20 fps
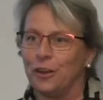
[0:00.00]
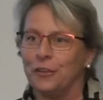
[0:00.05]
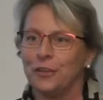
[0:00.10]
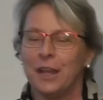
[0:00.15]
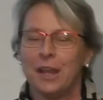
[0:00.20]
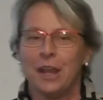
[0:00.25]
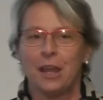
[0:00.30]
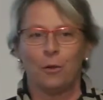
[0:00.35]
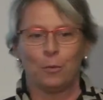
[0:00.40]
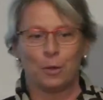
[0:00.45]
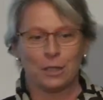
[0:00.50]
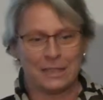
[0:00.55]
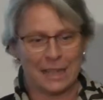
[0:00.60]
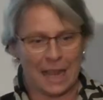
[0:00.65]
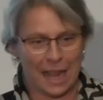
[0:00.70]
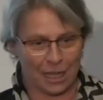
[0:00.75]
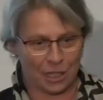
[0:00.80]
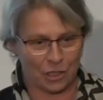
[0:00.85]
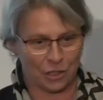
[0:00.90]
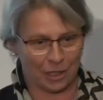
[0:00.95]
on was
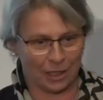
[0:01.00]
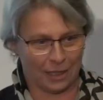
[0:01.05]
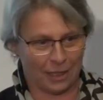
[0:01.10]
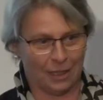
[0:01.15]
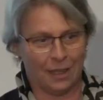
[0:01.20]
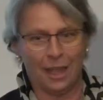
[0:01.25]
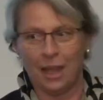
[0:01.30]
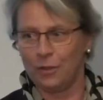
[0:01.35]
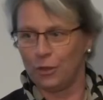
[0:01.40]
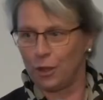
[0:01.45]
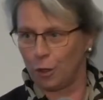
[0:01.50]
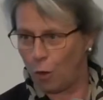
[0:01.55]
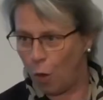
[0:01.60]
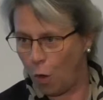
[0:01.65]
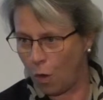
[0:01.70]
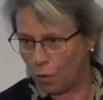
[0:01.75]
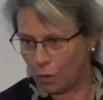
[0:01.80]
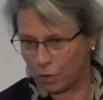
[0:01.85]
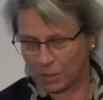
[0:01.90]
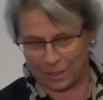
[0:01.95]
actually the
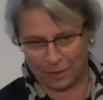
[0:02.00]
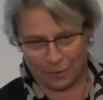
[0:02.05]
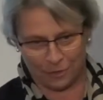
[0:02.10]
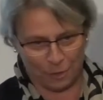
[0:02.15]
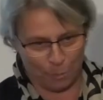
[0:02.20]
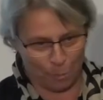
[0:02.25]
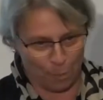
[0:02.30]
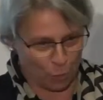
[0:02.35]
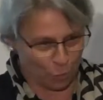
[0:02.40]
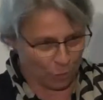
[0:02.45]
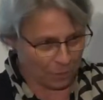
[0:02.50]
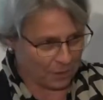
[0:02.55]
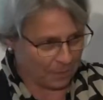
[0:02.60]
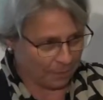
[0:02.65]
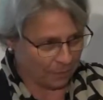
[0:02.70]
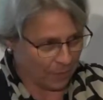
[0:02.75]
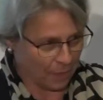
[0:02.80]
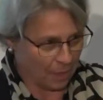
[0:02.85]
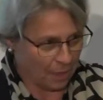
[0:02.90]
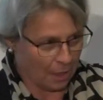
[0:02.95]
cause of the mold.
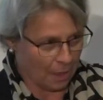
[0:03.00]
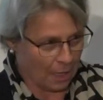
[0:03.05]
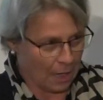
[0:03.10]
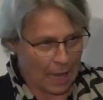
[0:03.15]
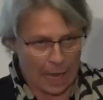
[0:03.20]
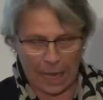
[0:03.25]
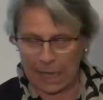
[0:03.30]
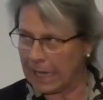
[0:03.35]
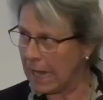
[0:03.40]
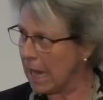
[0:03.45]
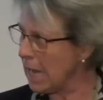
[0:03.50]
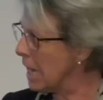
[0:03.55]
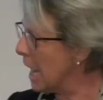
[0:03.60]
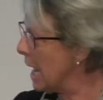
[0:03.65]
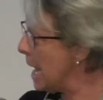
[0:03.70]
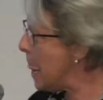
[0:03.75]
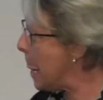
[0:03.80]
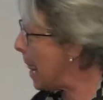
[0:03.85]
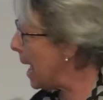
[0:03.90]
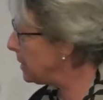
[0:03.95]
Again,
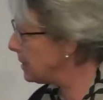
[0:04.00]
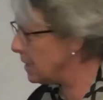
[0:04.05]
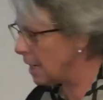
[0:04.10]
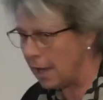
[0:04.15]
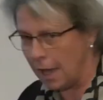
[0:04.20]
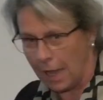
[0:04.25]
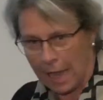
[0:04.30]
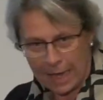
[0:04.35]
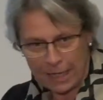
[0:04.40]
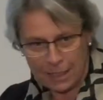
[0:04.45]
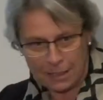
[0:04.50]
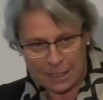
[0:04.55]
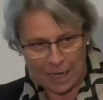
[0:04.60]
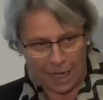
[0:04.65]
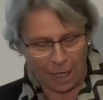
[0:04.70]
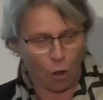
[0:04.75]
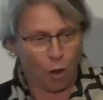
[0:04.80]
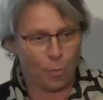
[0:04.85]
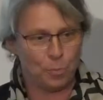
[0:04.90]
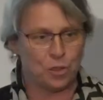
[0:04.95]
another
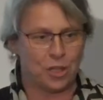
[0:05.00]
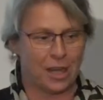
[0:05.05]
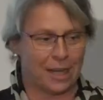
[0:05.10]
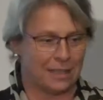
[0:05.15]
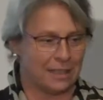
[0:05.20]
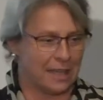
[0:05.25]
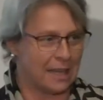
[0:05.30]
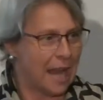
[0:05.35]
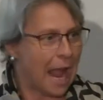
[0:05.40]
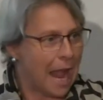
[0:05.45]
high-tech object then